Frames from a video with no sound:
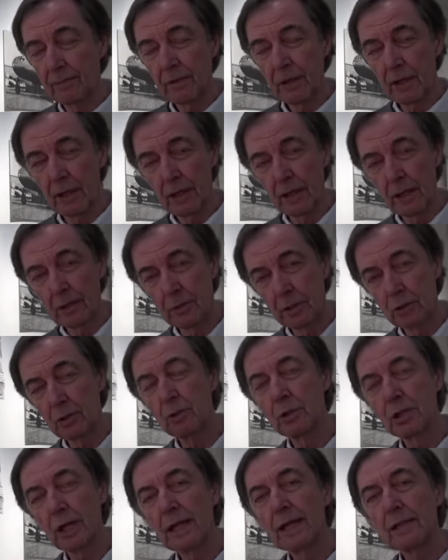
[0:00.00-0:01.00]
the
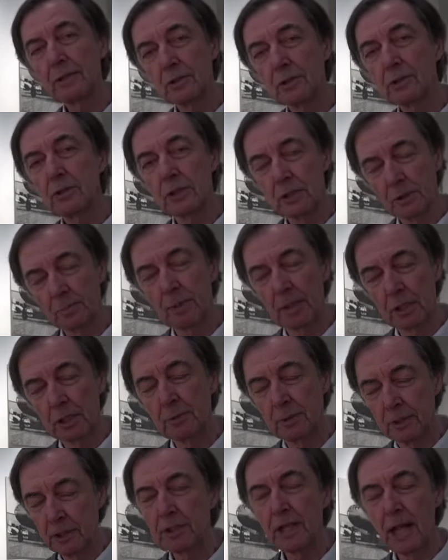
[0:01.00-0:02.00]
2000s
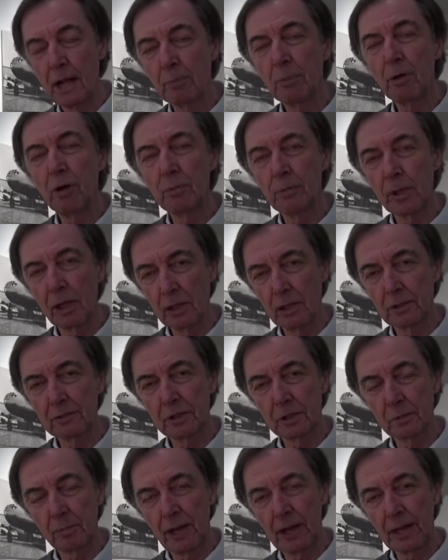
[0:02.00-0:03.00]
it's now permanently on
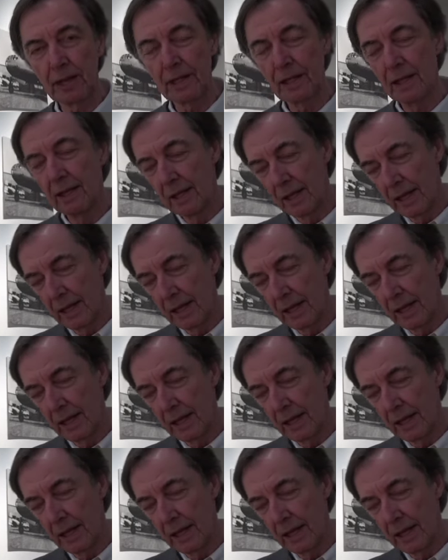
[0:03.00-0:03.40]
display